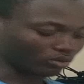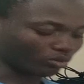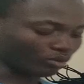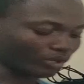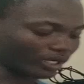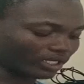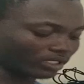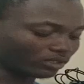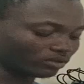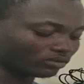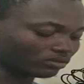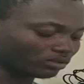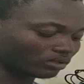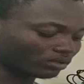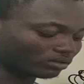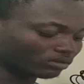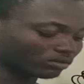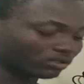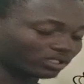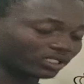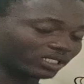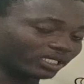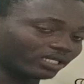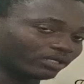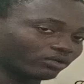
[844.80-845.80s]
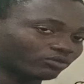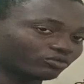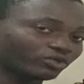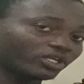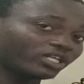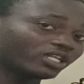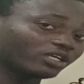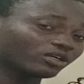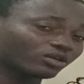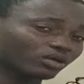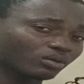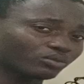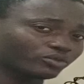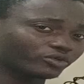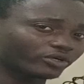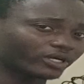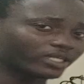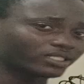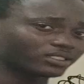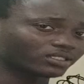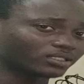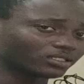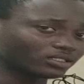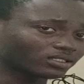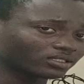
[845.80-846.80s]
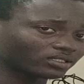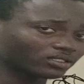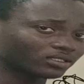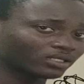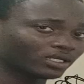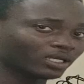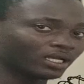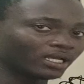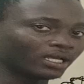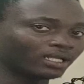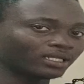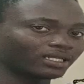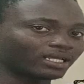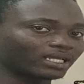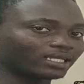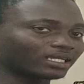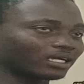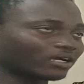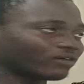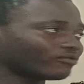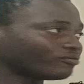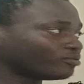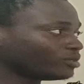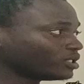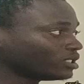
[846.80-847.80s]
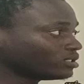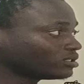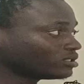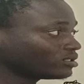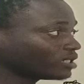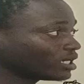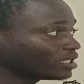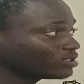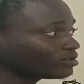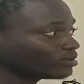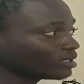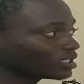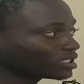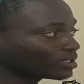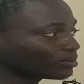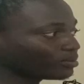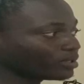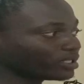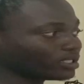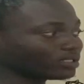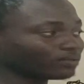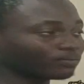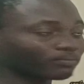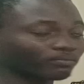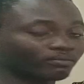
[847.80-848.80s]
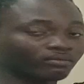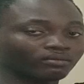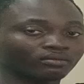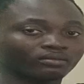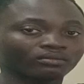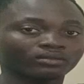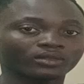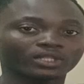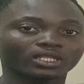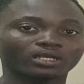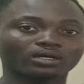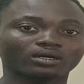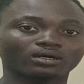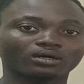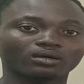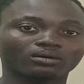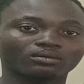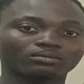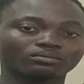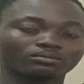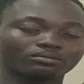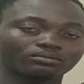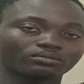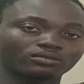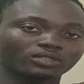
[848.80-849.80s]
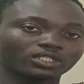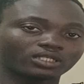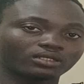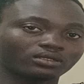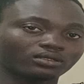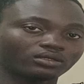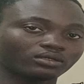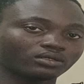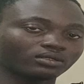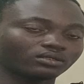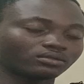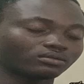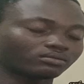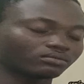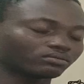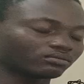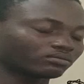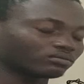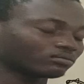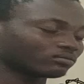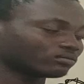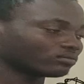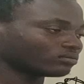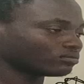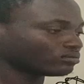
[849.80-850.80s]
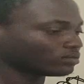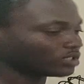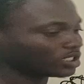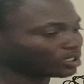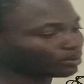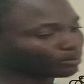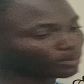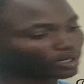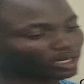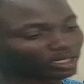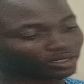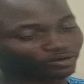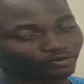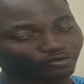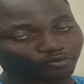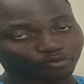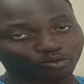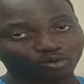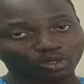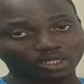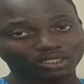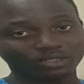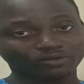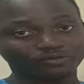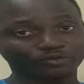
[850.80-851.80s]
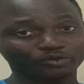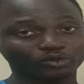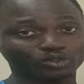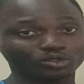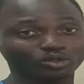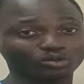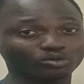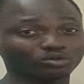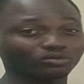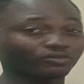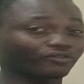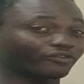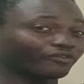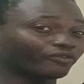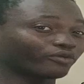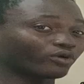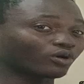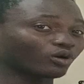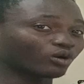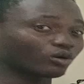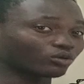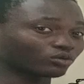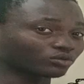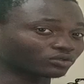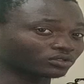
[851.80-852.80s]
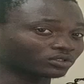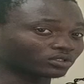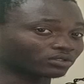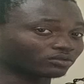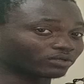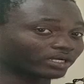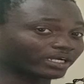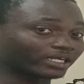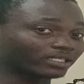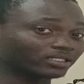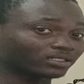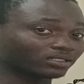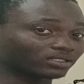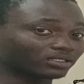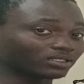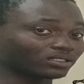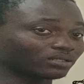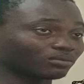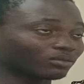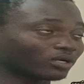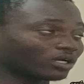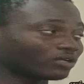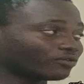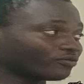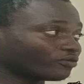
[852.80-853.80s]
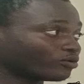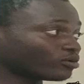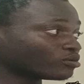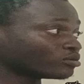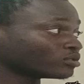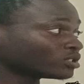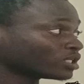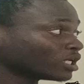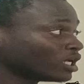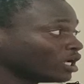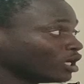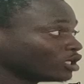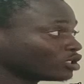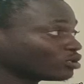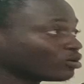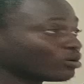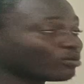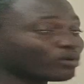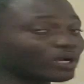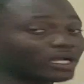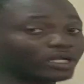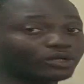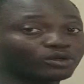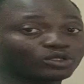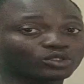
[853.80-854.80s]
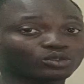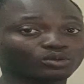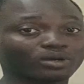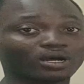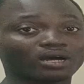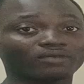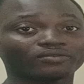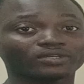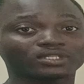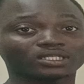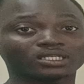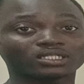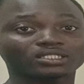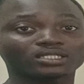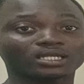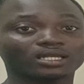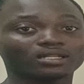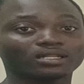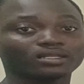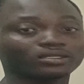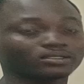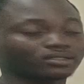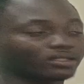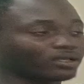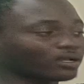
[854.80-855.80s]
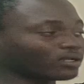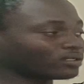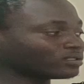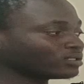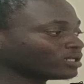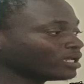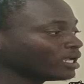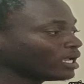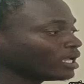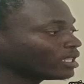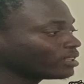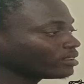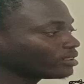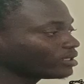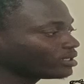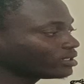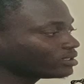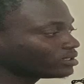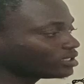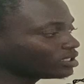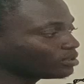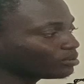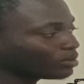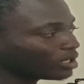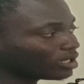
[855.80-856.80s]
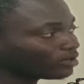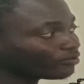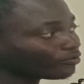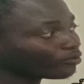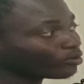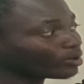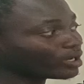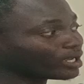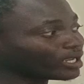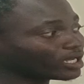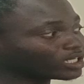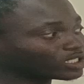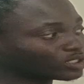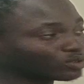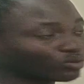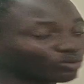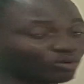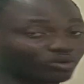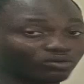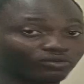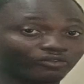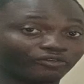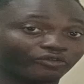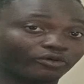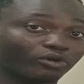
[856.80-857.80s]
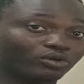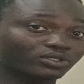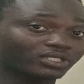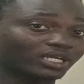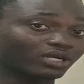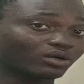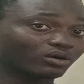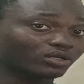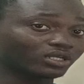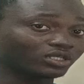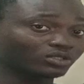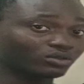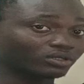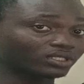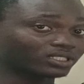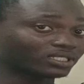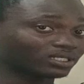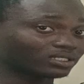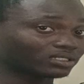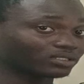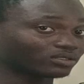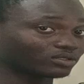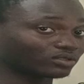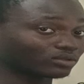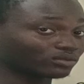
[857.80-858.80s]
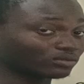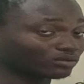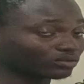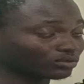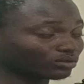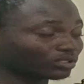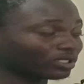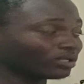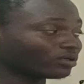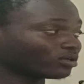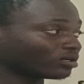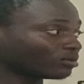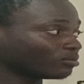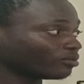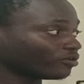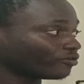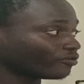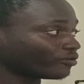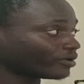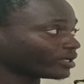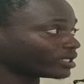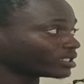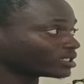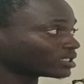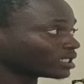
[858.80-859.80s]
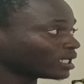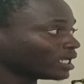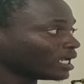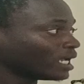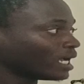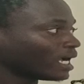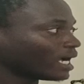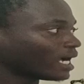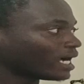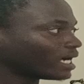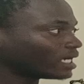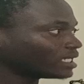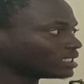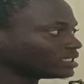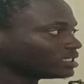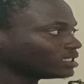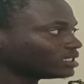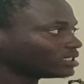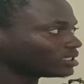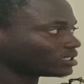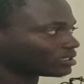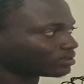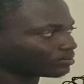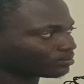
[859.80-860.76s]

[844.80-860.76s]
when real income rises, like I've been trying to explain, the demand for an inferior good falls, right? The demand falls. So what we are going to have essentially is that the demand for X1 falls according to its income effect, and